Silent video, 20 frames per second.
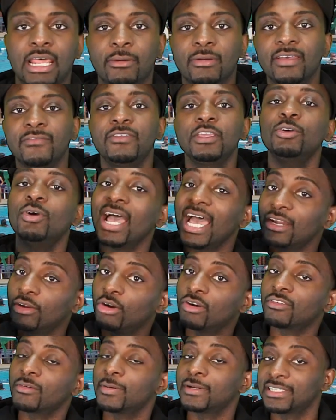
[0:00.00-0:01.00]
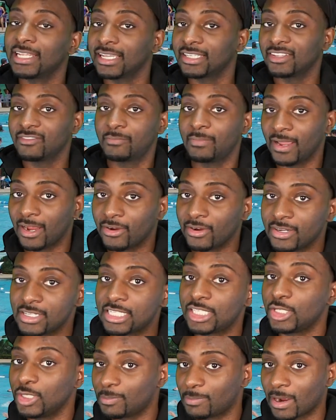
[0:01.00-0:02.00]
Now if you had overprotective
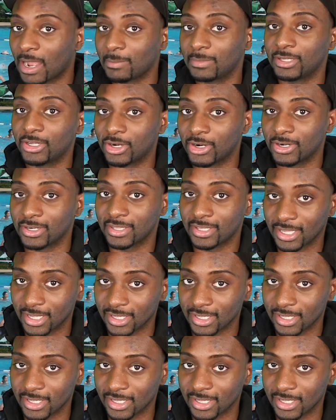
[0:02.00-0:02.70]
parents, you probably heard